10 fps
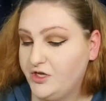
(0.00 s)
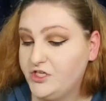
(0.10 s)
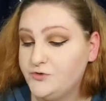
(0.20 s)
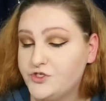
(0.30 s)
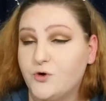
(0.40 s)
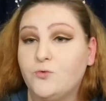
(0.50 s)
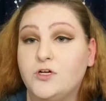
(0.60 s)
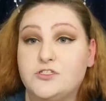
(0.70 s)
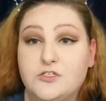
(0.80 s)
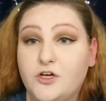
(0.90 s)
But you don't
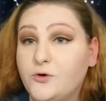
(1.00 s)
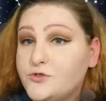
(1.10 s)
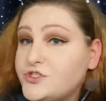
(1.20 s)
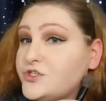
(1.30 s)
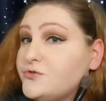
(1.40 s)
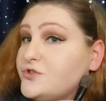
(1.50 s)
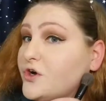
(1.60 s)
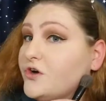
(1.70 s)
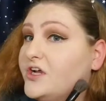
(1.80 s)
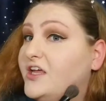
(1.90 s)
want to go too
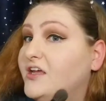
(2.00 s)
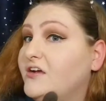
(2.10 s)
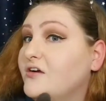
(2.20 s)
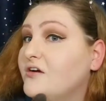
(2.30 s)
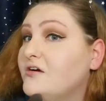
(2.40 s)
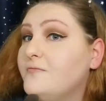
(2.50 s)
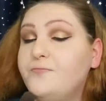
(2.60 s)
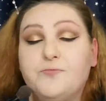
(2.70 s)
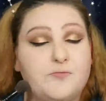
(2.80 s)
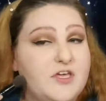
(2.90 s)
dark here
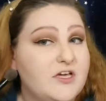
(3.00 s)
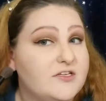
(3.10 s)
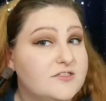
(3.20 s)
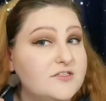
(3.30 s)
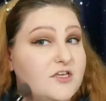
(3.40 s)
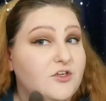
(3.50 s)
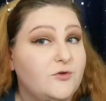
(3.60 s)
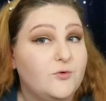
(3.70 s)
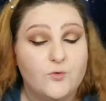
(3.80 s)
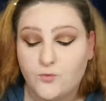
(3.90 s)
because
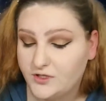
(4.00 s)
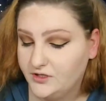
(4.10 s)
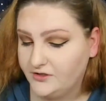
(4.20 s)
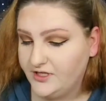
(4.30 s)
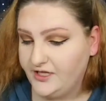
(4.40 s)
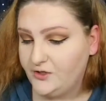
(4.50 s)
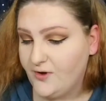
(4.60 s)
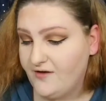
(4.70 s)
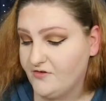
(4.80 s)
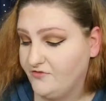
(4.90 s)
you will look like
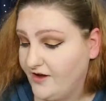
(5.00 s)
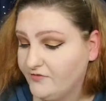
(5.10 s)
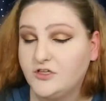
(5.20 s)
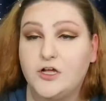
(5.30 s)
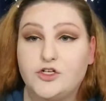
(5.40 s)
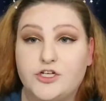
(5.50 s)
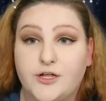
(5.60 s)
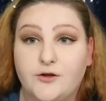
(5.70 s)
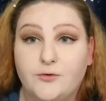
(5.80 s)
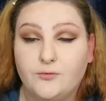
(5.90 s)
you have a 5 o'clock
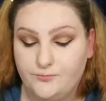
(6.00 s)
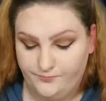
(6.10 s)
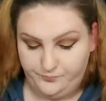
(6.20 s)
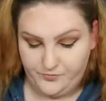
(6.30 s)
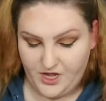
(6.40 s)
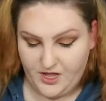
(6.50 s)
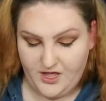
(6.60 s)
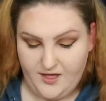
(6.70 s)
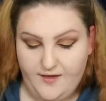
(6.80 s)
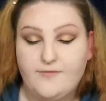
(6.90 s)
shadow.
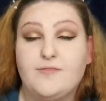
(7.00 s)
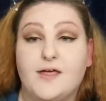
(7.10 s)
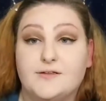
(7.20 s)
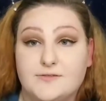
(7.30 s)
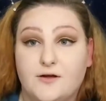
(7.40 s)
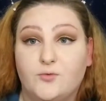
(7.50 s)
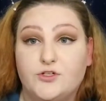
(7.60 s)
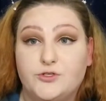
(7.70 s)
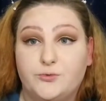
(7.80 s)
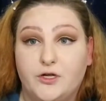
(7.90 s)
And that is not
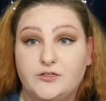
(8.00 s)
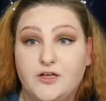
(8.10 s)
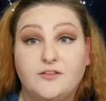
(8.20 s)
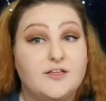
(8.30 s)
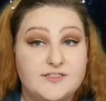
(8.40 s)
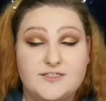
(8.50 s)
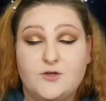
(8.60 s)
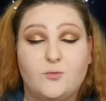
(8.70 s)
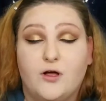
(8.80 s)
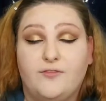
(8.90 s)
what you want. Unless
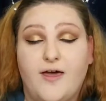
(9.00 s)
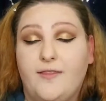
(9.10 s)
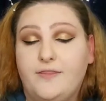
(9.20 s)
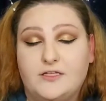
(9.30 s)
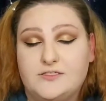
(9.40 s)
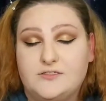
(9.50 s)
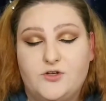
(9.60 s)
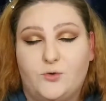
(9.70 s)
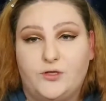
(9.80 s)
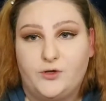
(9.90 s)
you want that. That's
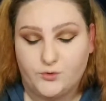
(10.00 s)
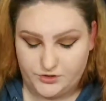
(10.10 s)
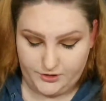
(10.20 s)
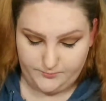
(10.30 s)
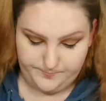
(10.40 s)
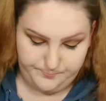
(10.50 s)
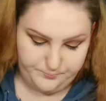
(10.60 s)
totally cool too.